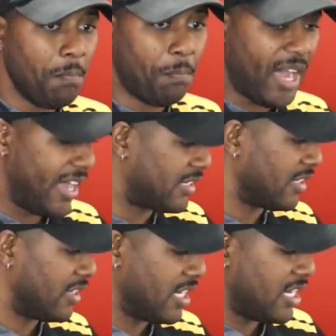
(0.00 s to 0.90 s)
But
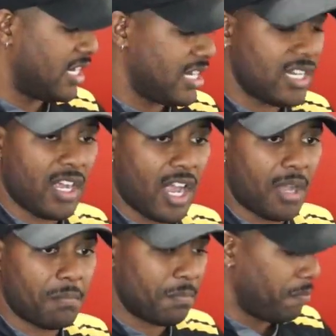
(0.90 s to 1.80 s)

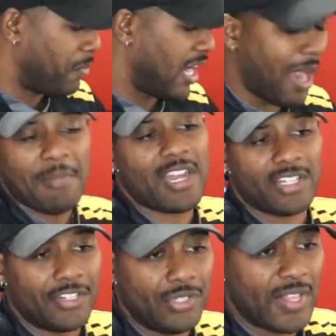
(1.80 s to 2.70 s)
I'm not
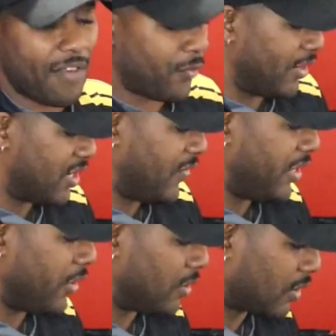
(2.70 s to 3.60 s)
gonna do that for this
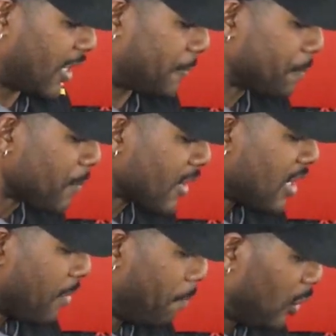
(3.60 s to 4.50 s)
video, okay?
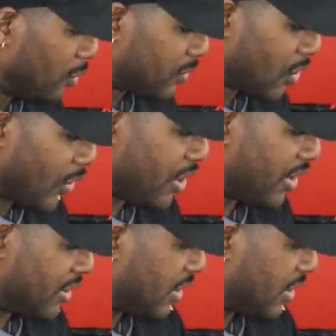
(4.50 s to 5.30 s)
Boom. So here it is.